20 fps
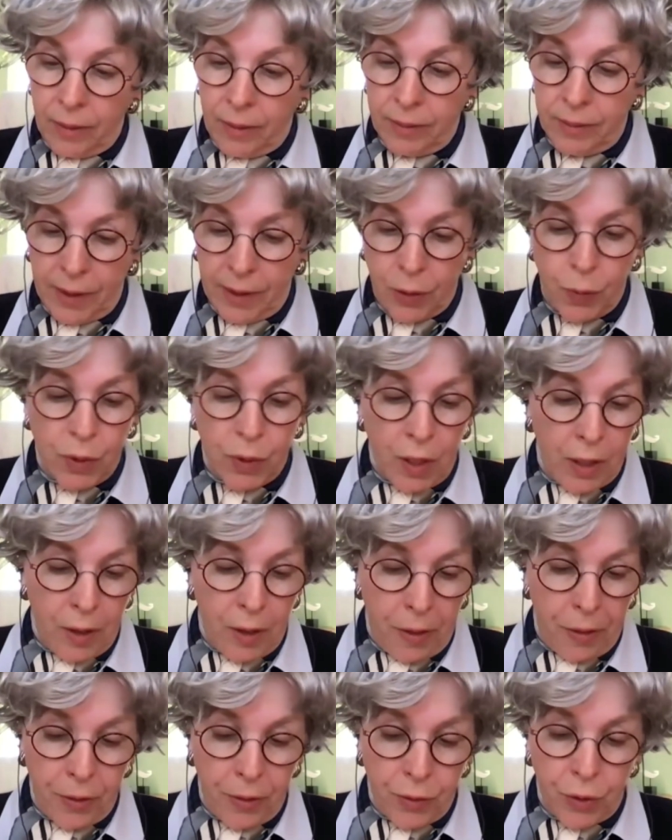this was on
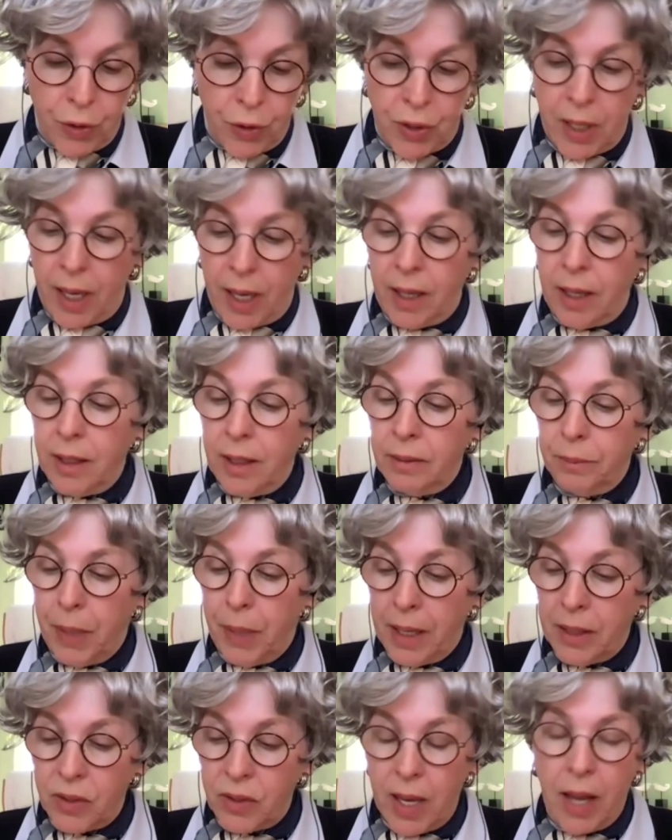a Thursday.
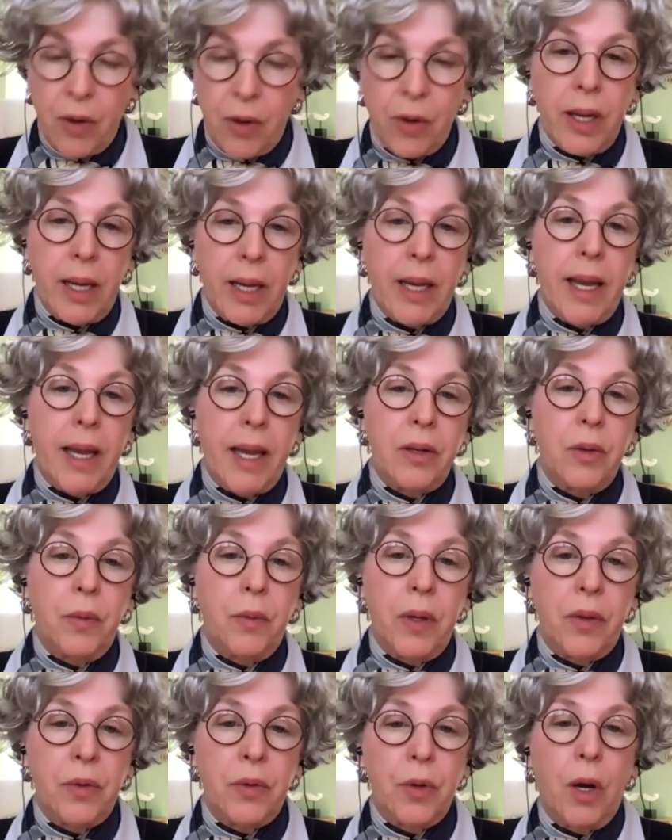By Saturday, I had to
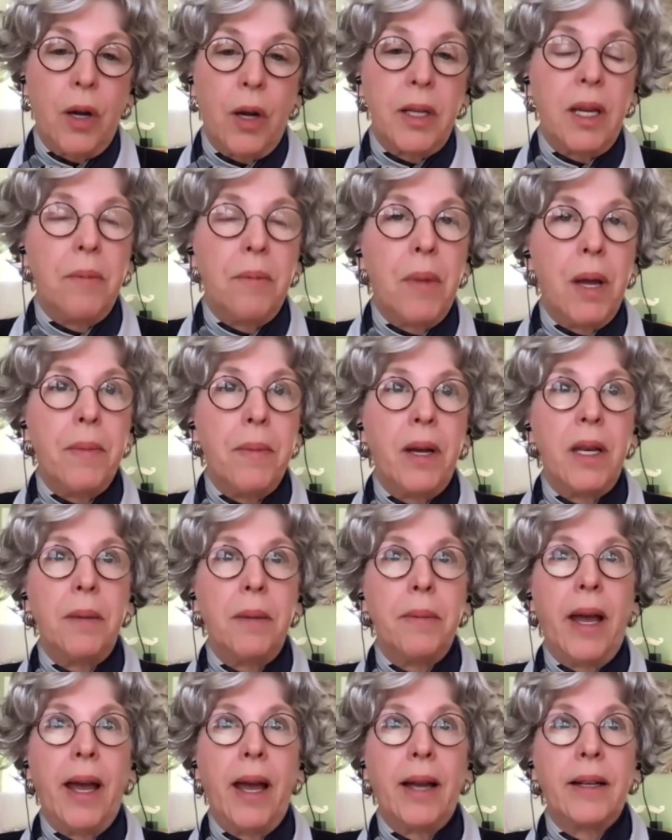withdraw to get my money
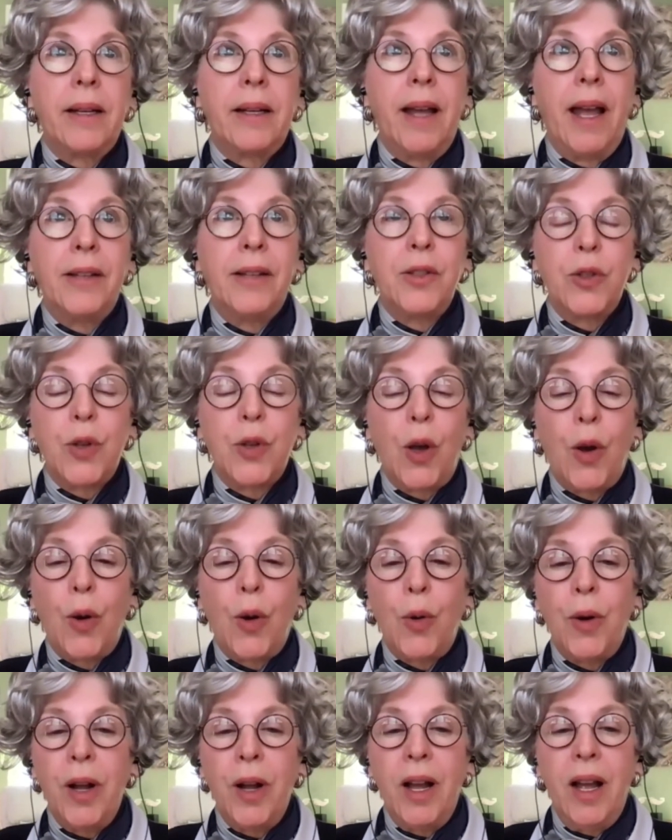back. And
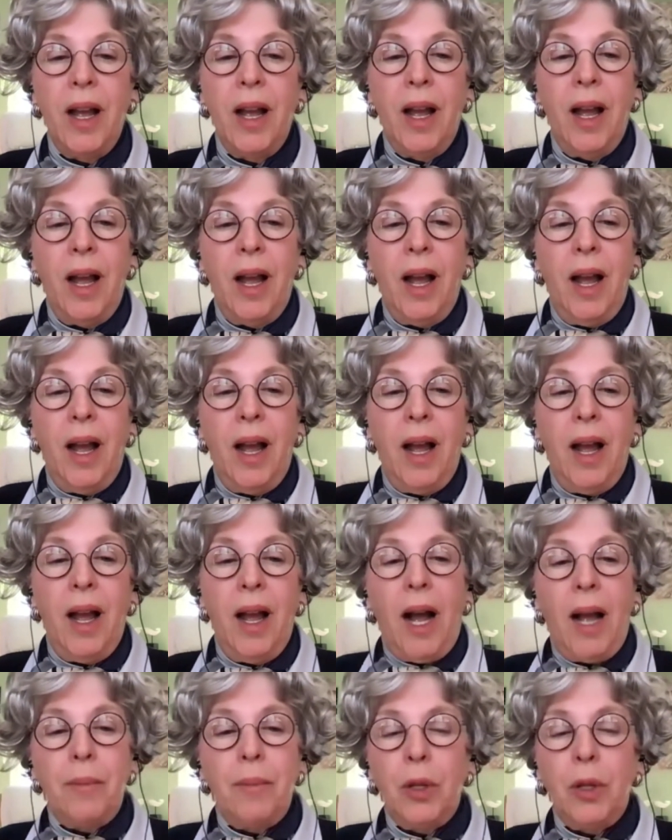so
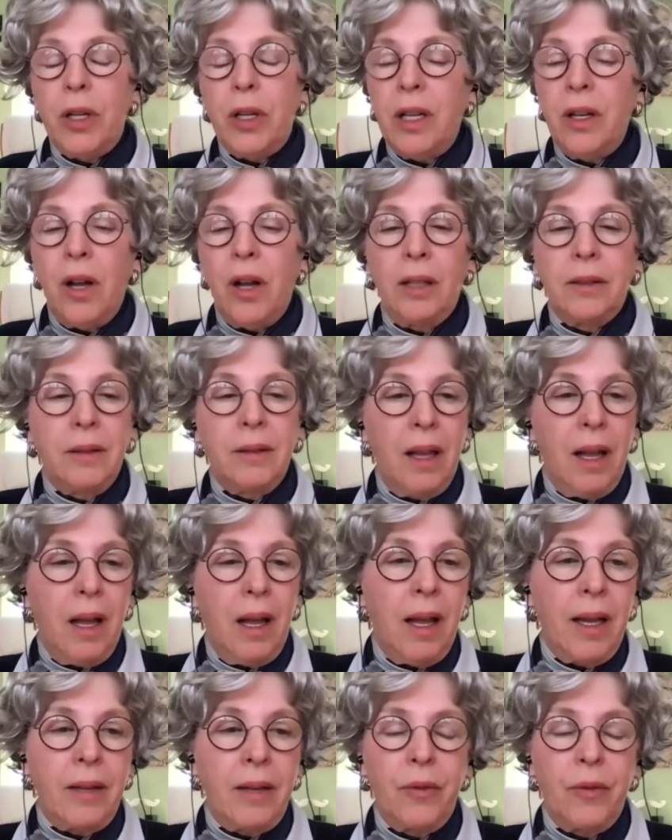I'm looking
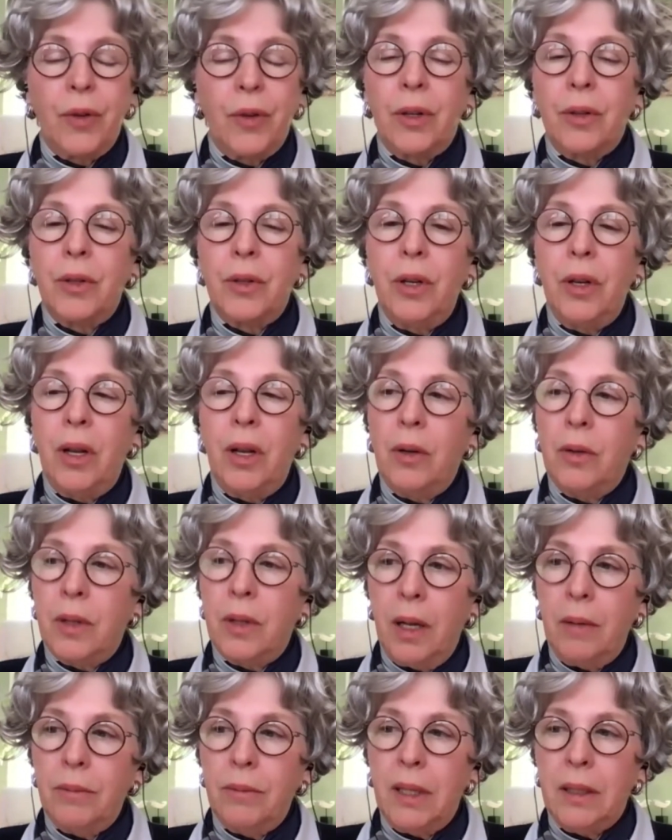online for,
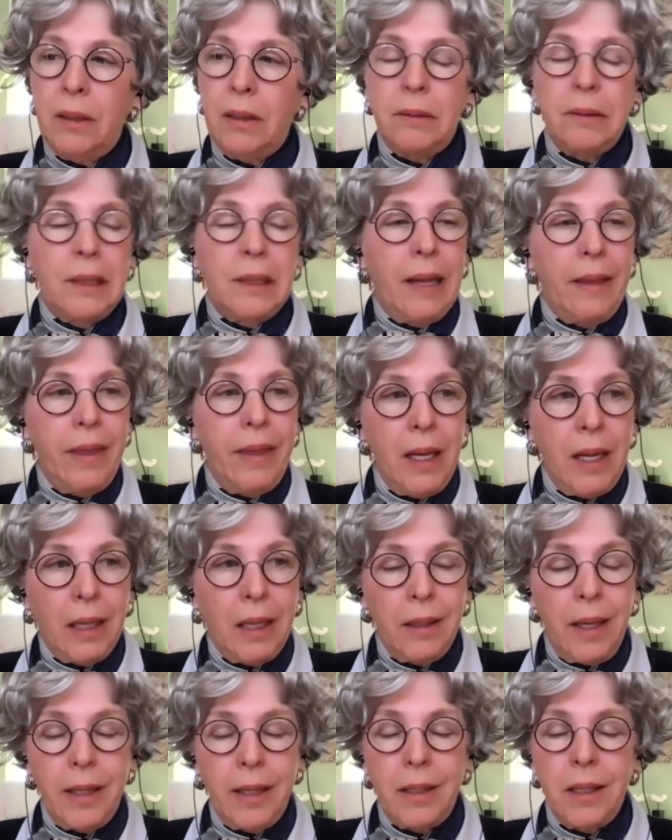well, I think
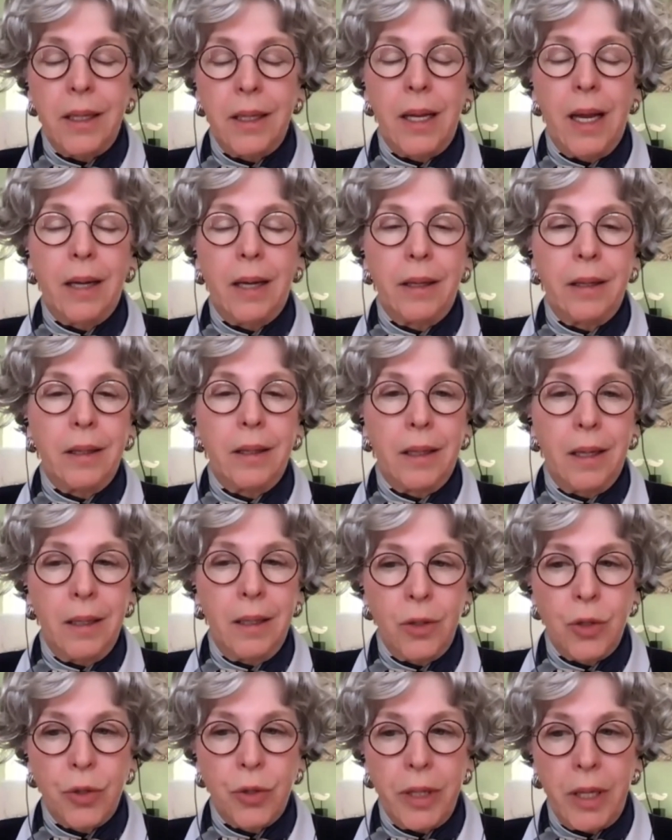I'd like to get out of the
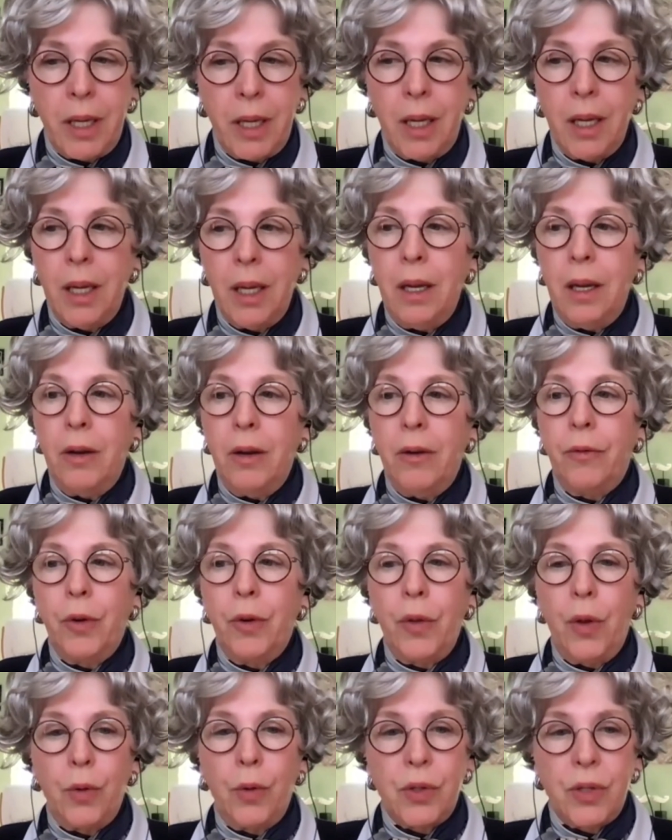country
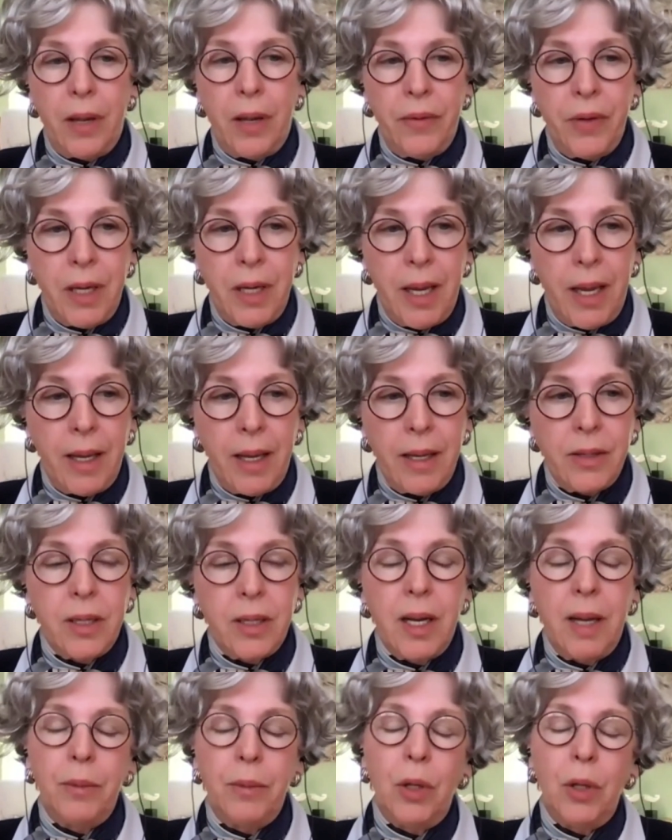for those 7 days.
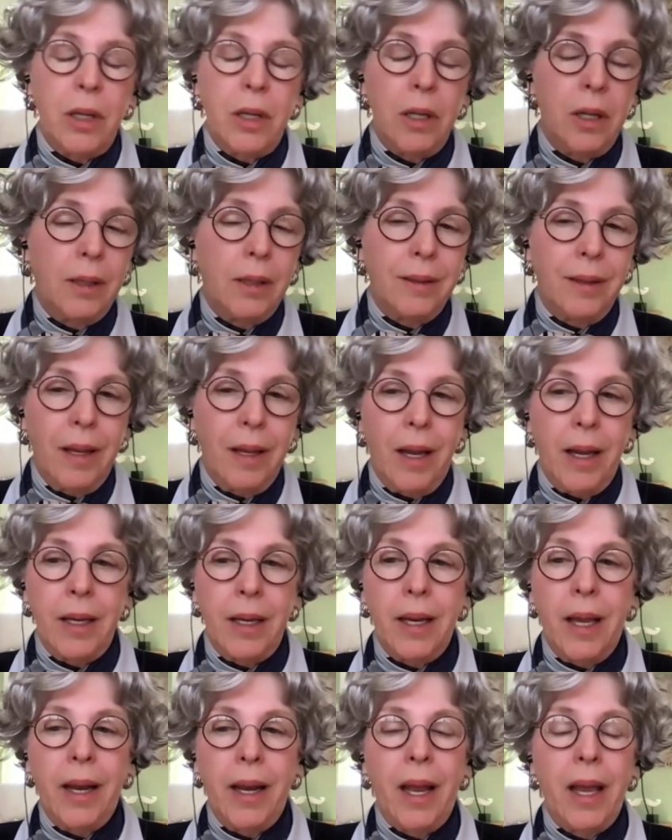And I'm looking
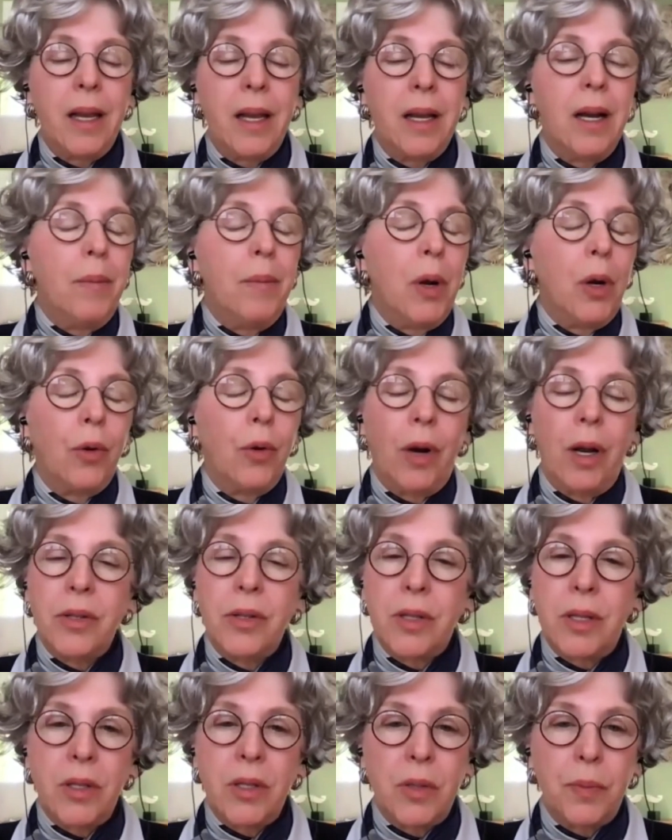online, and I come
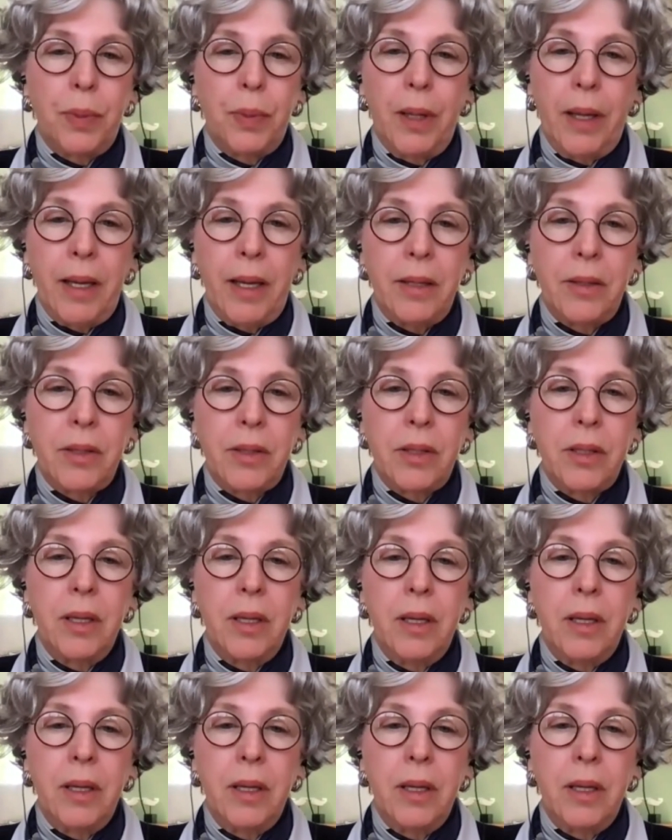across this place